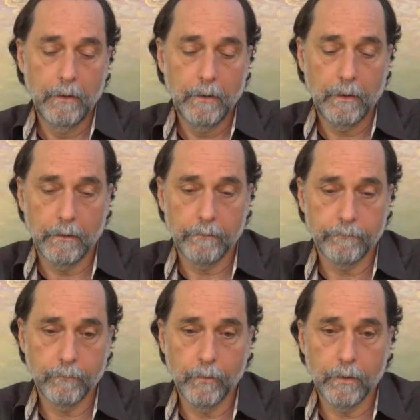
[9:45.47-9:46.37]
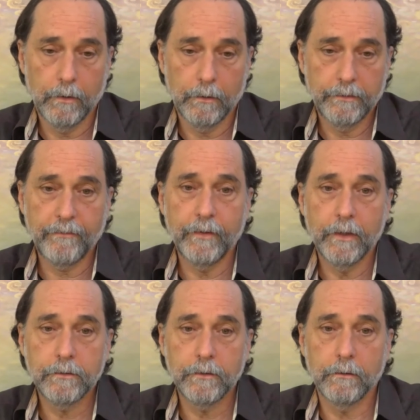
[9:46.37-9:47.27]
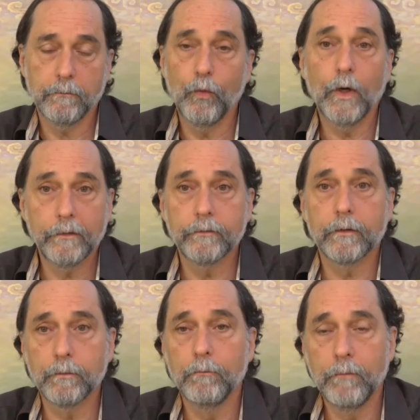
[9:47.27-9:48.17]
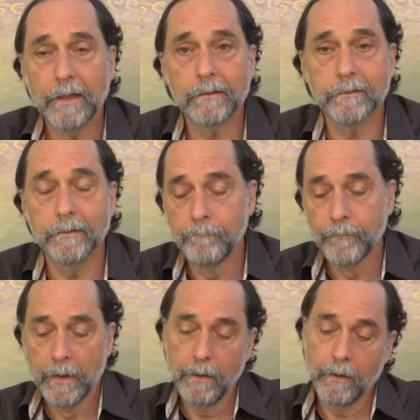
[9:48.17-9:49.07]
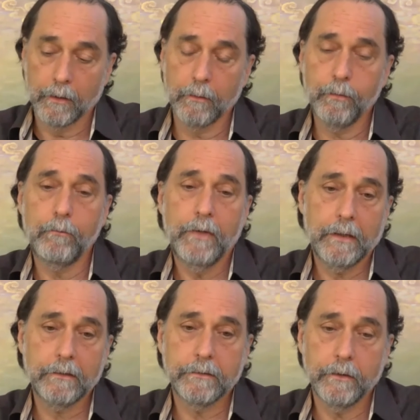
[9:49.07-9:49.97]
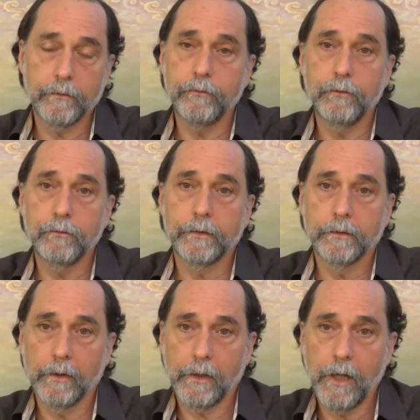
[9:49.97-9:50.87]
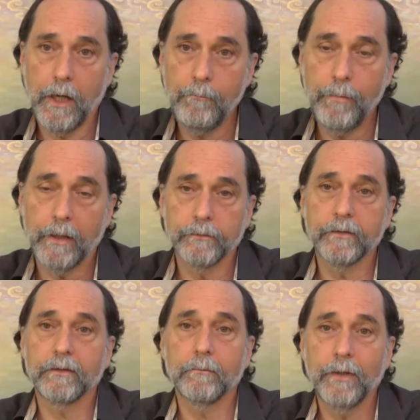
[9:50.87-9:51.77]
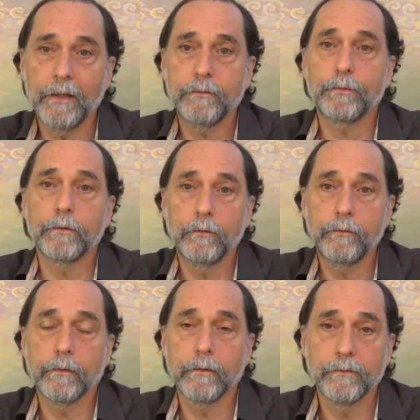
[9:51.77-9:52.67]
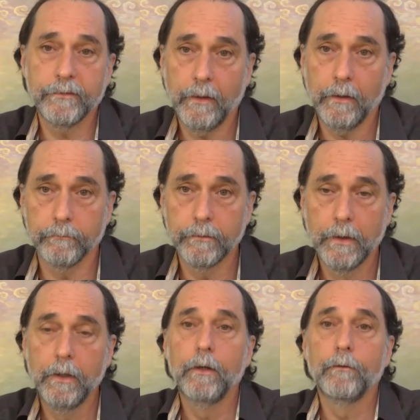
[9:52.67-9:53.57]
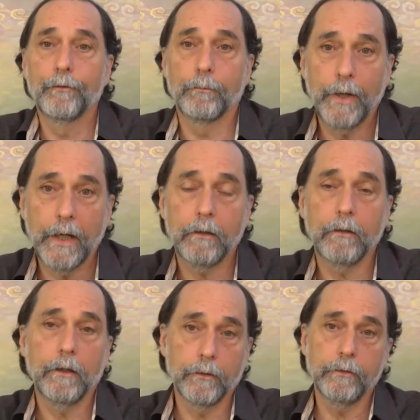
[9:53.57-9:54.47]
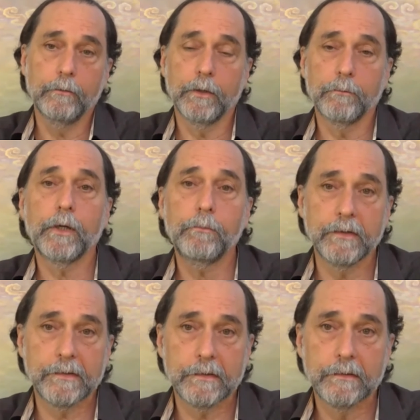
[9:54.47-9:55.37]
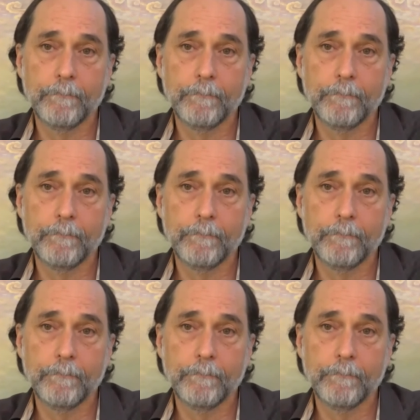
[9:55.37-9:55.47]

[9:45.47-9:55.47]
of what definition of what is herbal medicine. Herbal medicine is using the compounds that the plants produce for themselves for parallel human purposes.